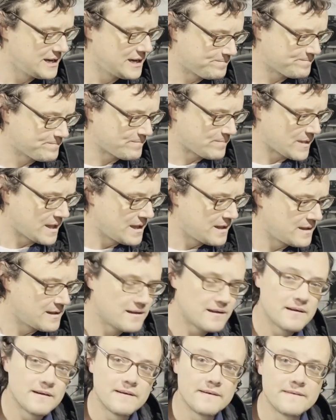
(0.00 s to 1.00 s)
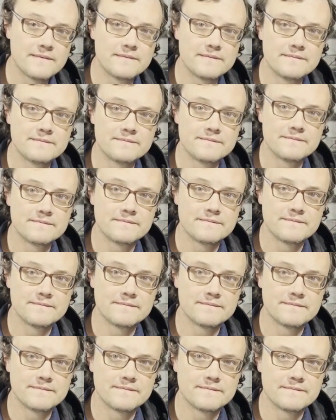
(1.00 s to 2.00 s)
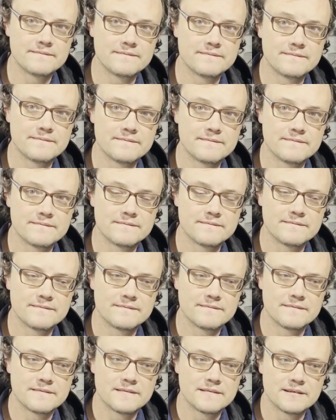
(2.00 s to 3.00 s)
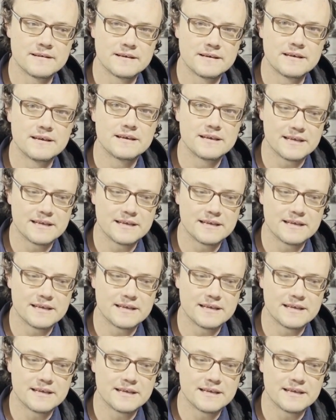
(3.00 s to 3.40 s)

You told me the company was founded by three brothers who were GM collectors.